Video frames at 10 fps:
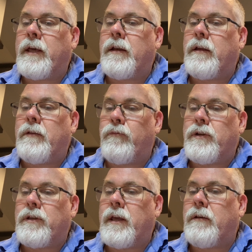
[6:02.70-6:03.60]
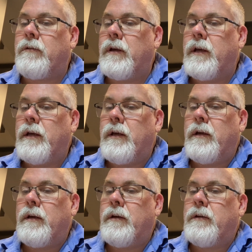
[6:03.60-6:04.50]
that, which then
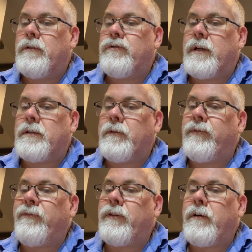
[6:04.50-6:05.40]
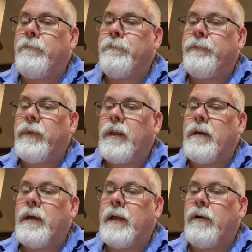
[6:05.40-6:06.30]
triggers the flip-flop
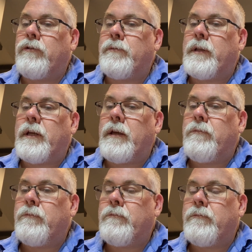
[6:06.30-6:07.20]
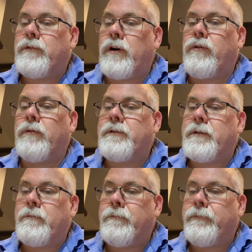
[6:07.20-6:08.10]
and ultimately
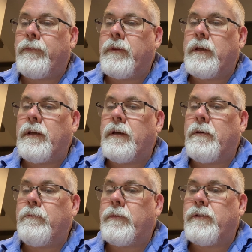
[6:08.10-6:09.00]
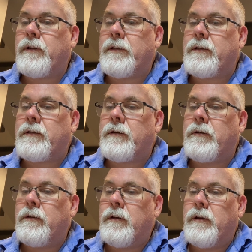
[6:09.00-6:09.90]
toggles the transistor
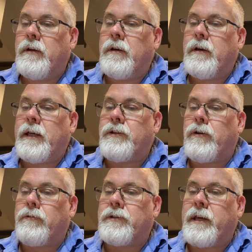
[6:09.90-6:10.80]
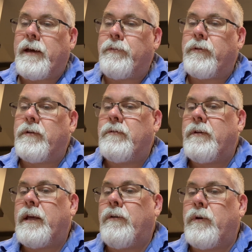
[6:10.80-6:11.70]
and toggles the output.
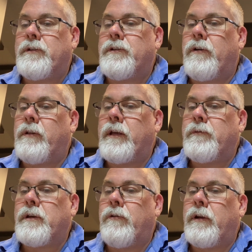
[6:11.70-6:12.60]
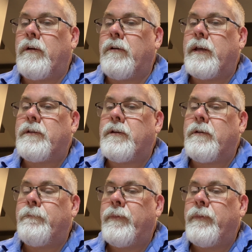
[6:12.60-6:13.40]
Now, it wasn't toggling, it was holding high, so